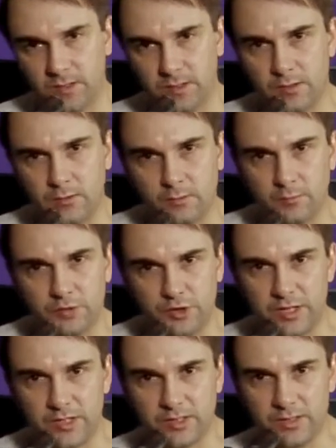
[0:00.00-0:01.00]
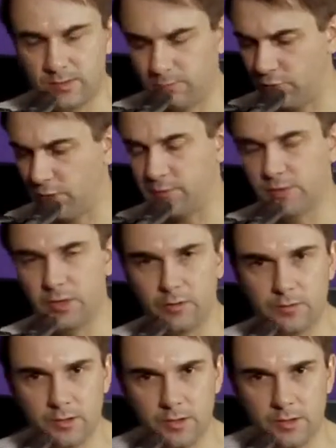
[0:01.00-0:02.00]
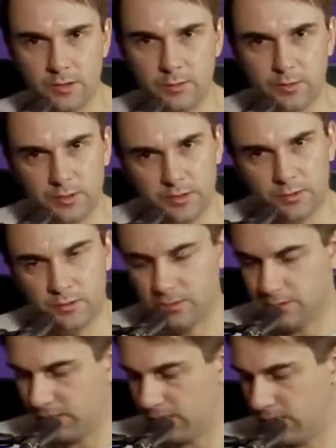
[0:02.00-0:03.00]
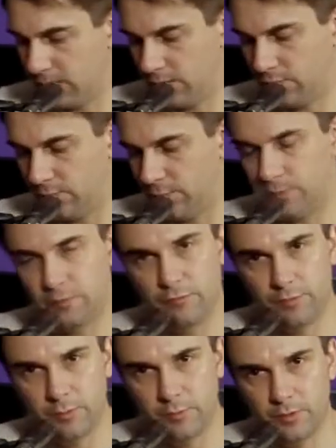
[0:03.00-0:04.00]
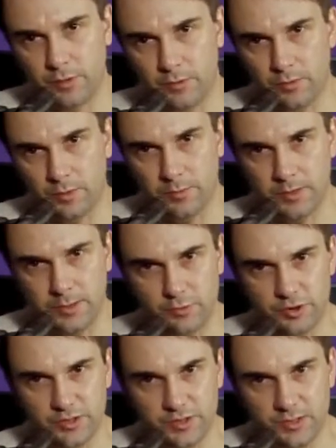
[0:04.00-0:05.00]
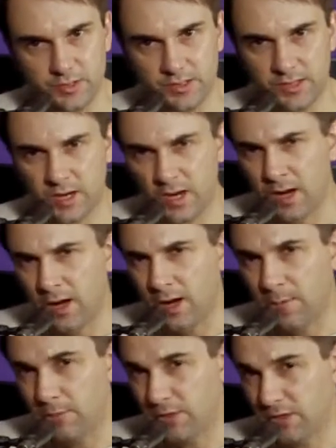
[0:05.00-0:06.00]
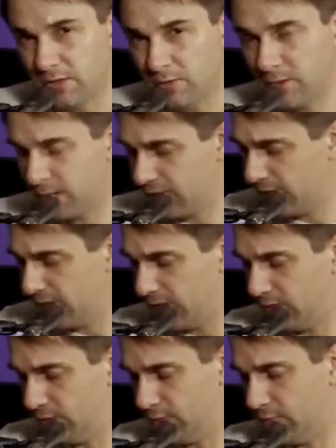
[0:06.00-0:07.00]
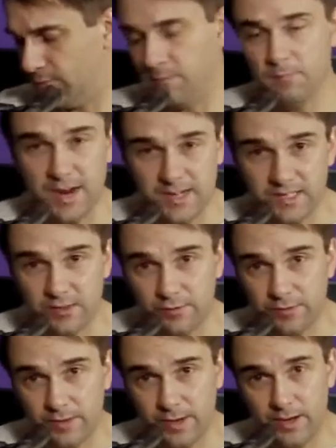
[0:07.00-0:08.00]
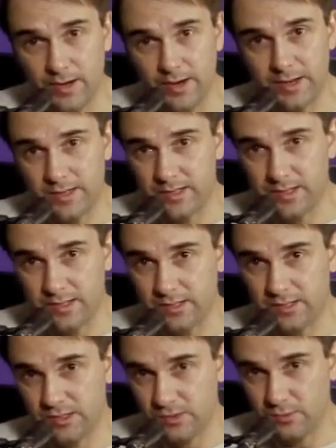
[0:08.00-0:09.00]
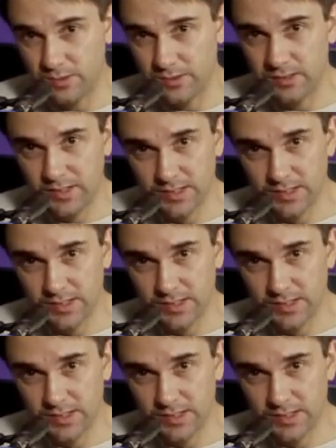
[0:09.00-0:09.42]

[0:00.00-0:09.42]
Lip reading: Dunlop Jazz prime tone. It's quite nice. Got a nice sort of grip on the pick, which is nice. But as long as it's not massive and it's solid,